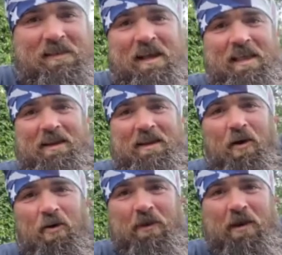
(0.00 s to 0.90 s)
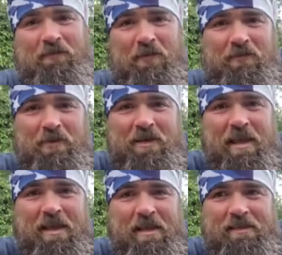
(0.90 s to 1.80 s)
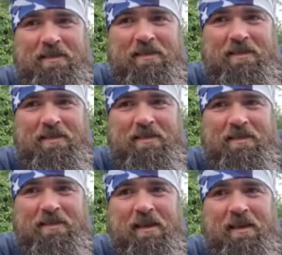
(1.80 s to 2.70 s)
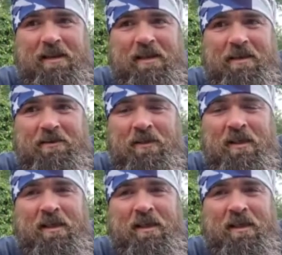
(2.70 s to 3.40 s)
And I had to hold up for 3 days because I had to let it heal.